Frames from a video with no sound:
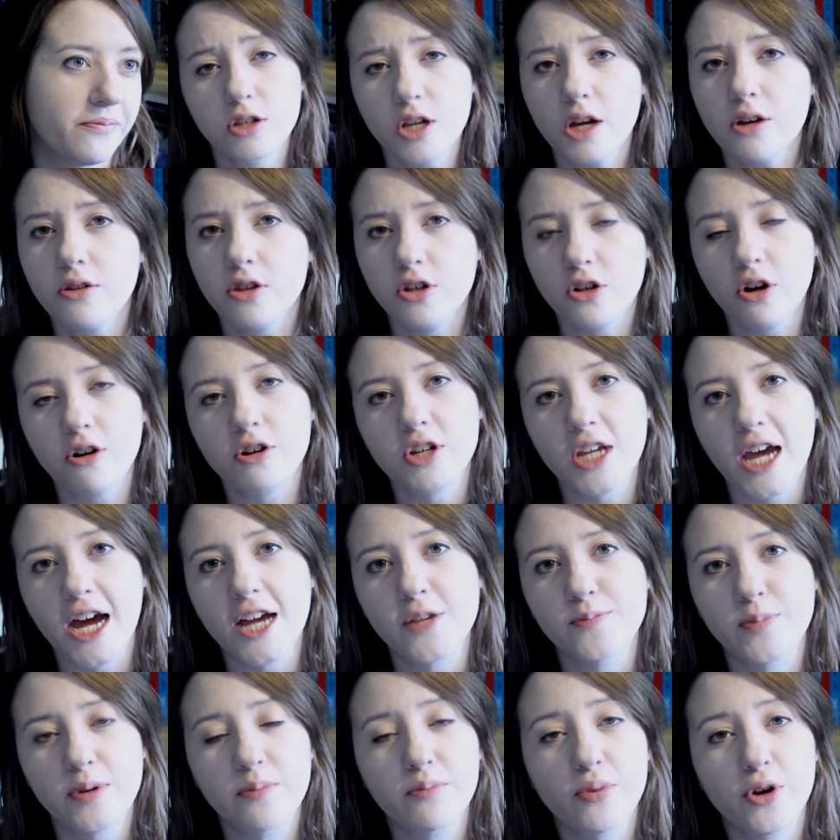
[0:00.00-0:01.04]
So the Doctor
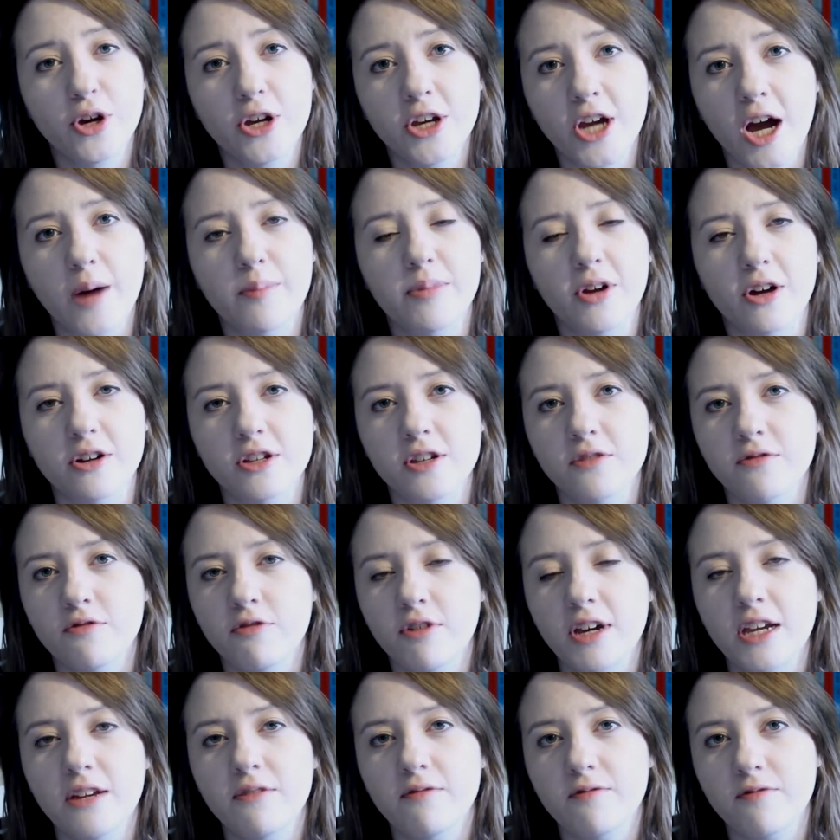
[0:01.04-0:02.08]
has been putting up lots of
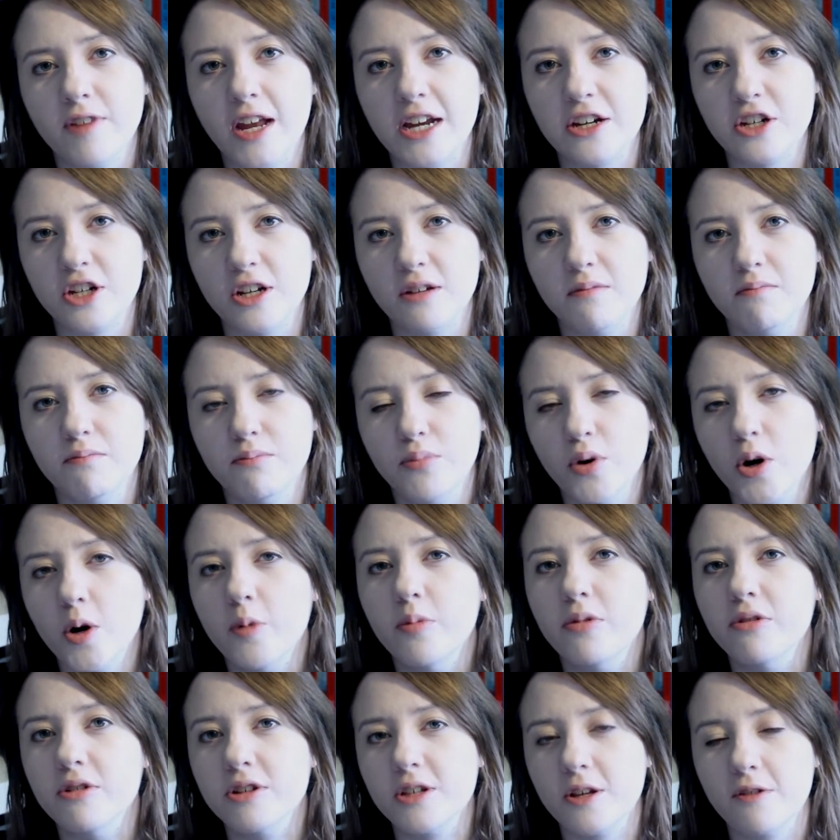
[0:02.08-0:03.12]
green flashing
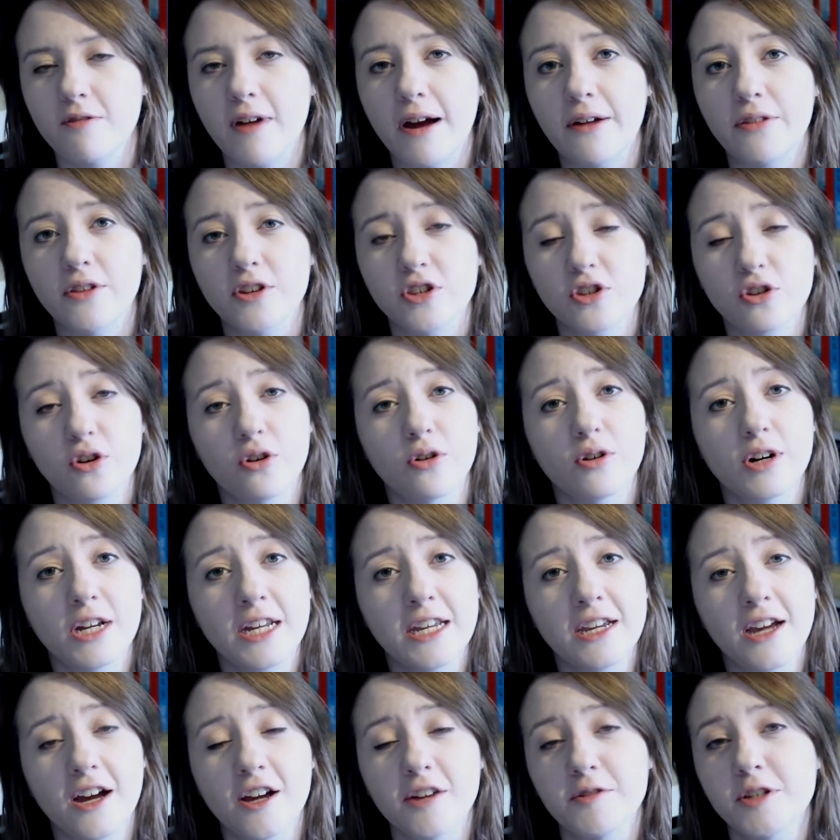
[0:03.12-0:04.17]
baubles around the school.
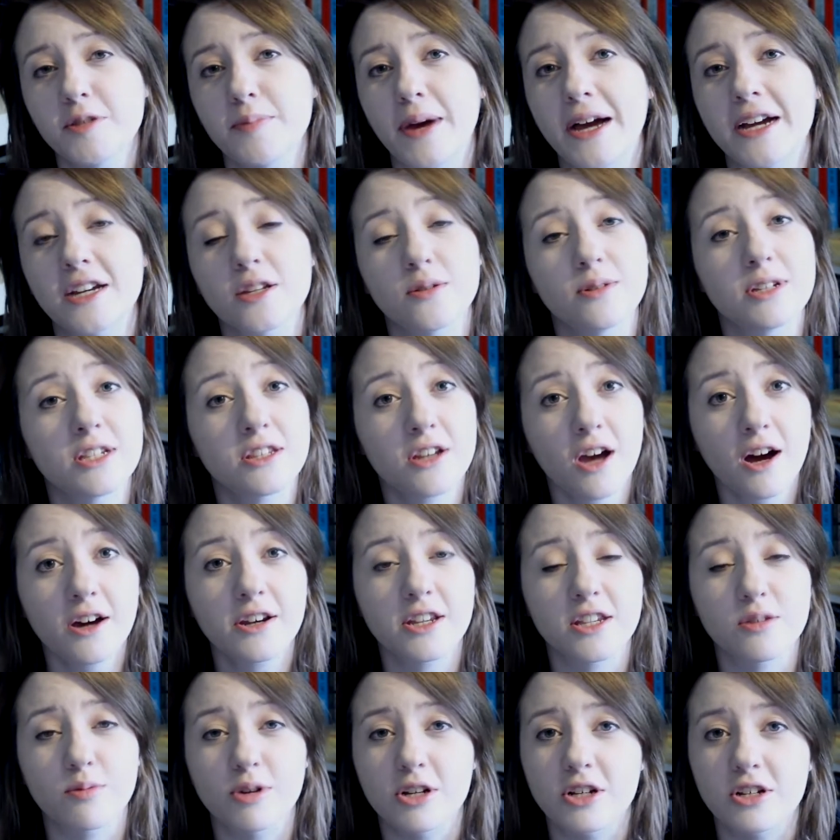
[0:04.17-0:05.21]
He goes back to his
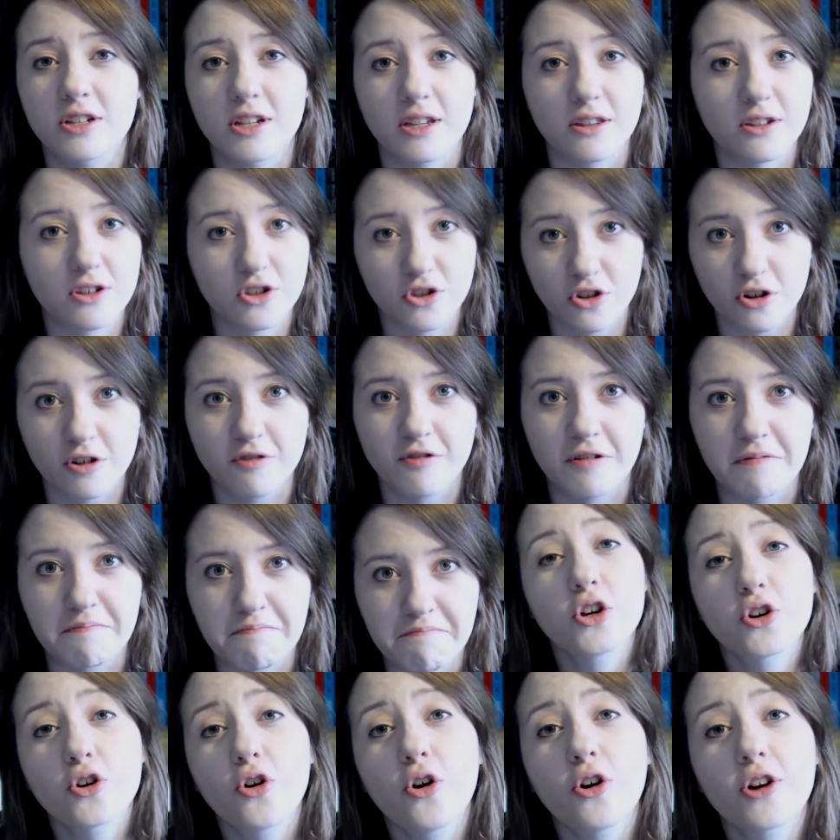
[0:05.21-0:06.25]
TARDIS, which is in the storeroom.
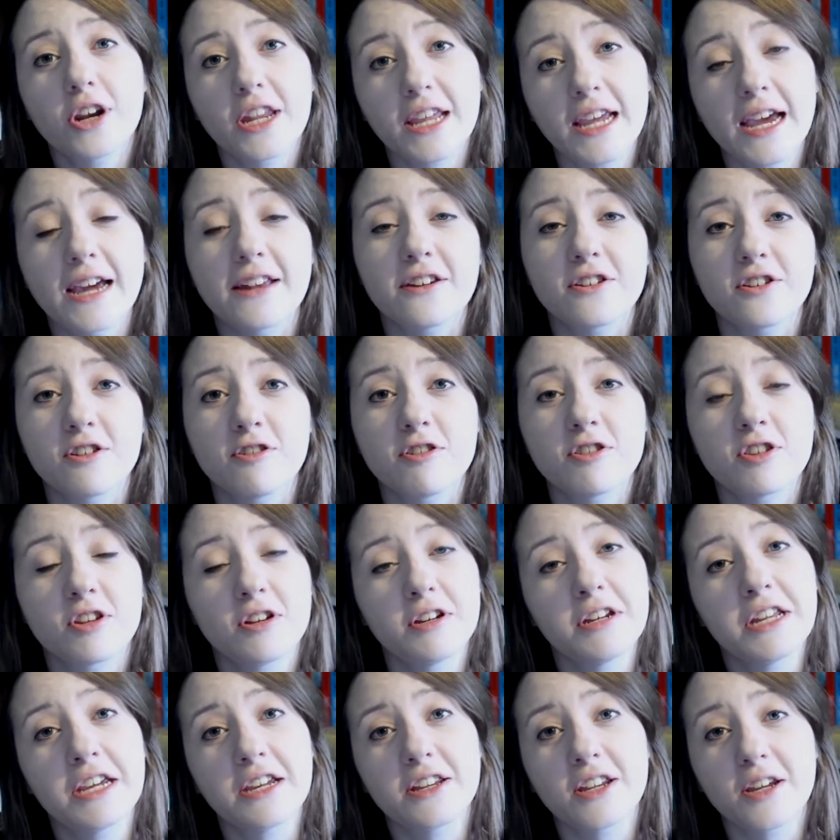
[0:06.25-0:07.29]
Courtney enters,
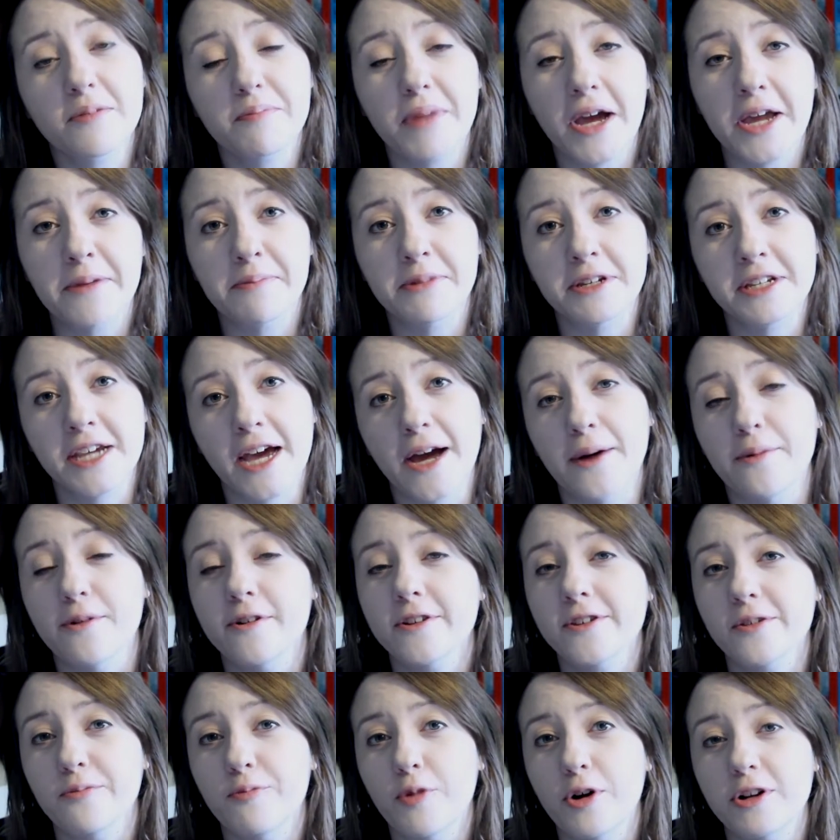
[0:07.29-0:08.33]
needing paper
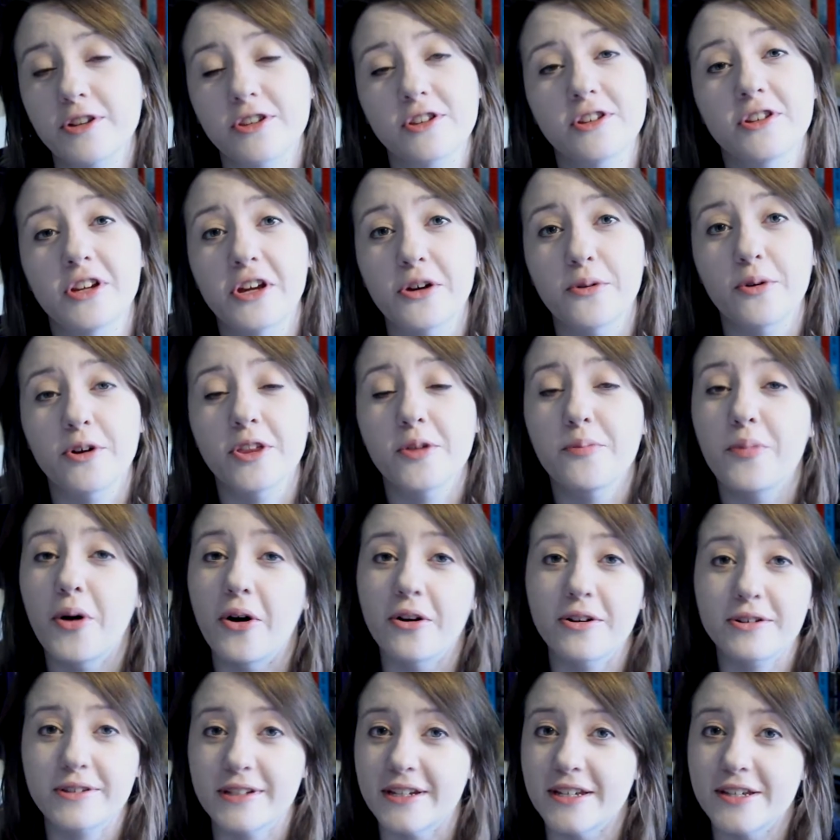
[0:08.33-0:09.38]
towels, and wants to know what the
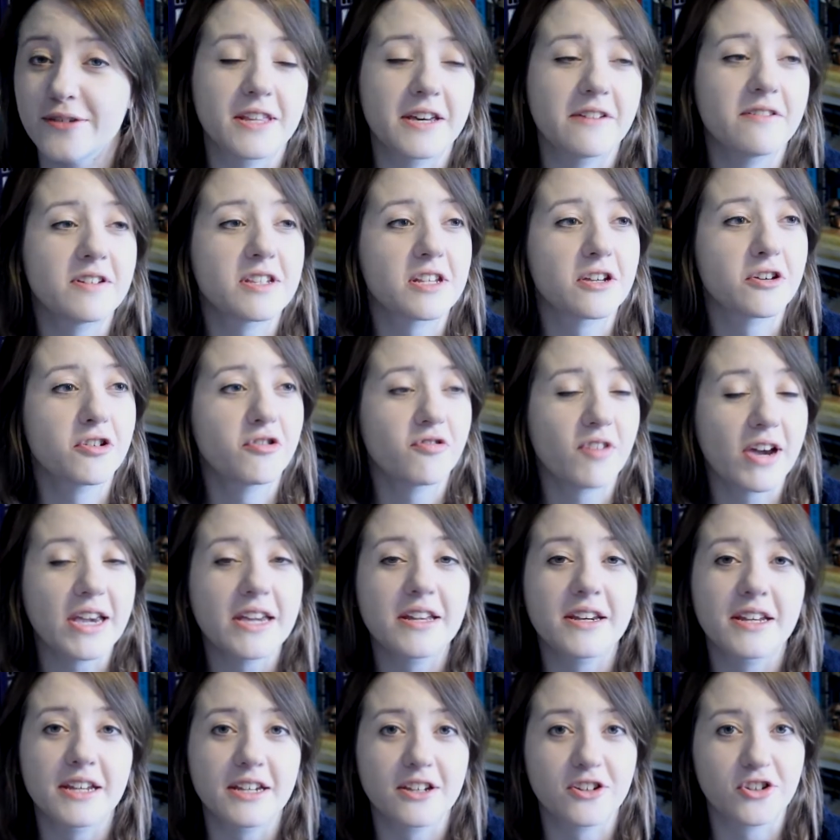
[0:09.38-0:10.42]
box is. There is a
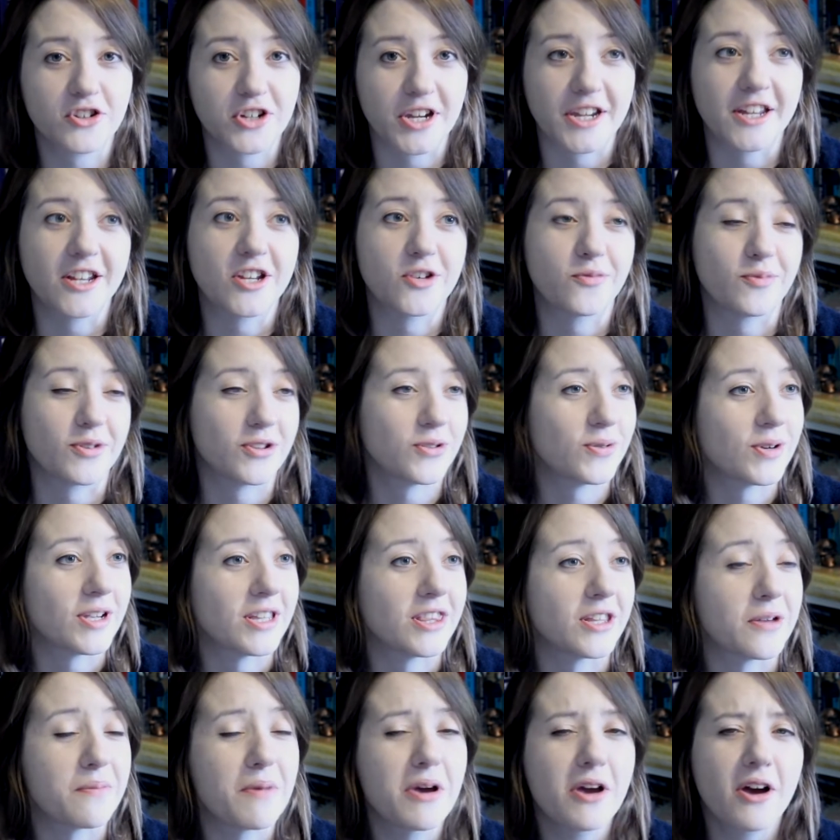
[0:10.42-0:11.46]
great exchange
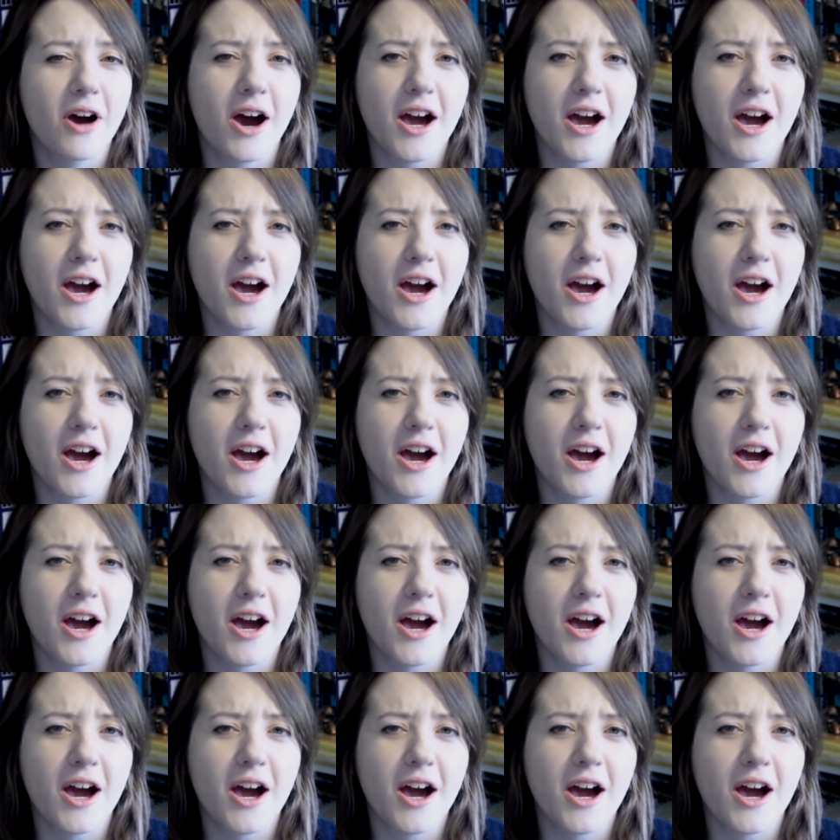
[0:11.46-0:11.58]
between them.